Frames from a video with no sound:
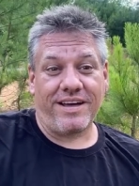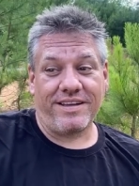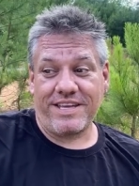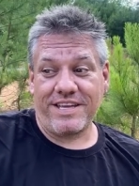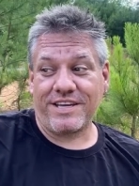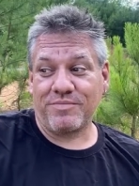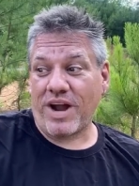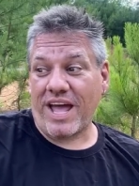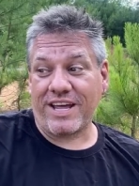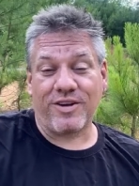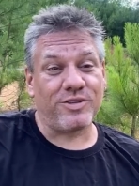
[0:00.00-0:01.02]
he can
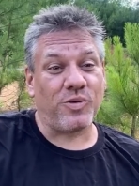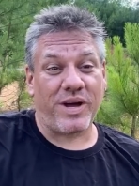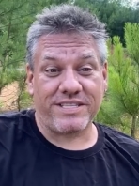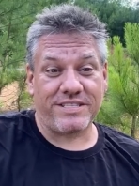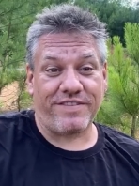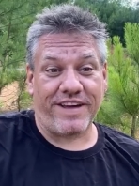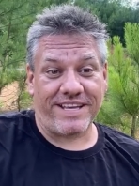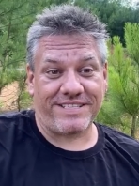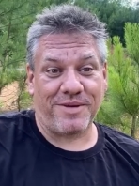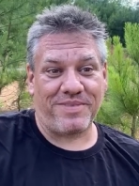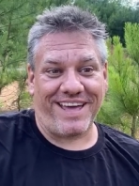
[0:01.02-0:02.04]
probably go twice as fast
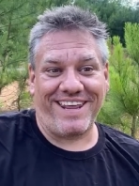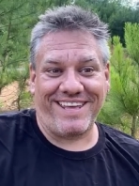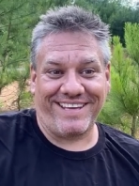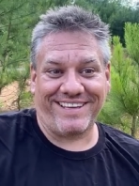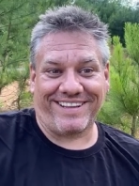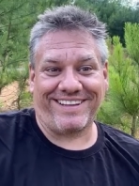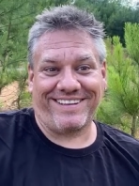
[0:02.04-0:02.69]
up that hill.